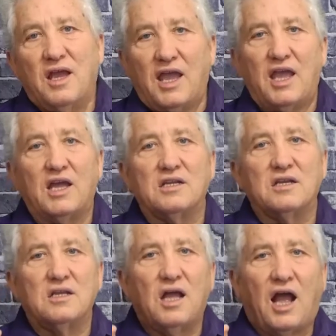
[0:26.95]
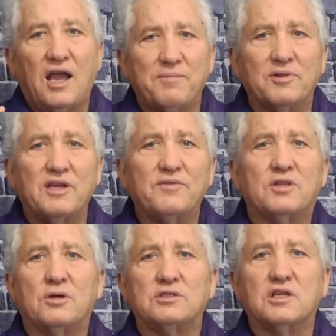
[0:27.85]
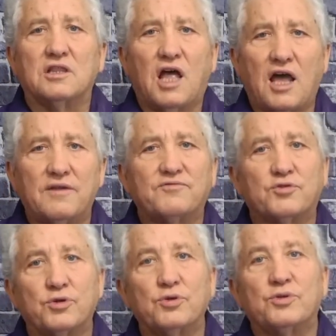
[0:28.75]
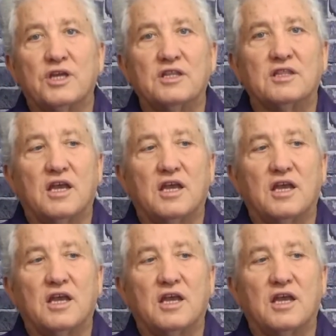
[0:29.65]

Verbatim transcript: And I believe that there's a lot of truth in